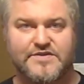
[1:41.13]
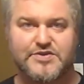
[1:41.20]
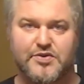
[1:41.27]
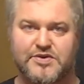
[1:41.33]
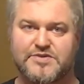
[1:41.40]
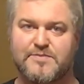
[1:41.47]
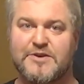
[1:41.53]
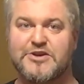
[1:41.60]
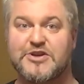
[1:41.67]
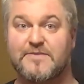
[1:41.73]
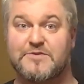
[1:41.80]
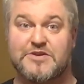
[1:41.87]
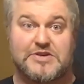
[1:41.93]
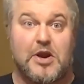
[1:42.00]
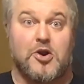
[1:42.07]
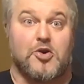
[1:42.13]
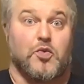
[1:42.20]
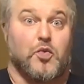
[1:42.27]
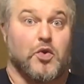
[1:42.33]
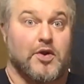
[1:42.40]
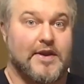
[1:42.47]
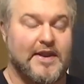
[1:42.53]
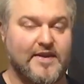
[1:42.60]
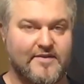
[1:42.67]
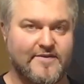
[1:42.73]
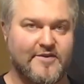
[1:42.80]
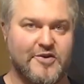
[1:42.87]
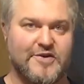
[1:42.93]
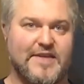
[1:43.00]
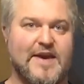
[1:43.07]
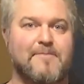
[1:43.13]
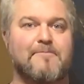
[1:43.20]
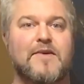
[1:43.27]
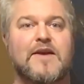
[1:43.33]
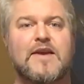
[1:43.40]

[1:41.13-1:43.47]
swordsmanship just aren't working for them.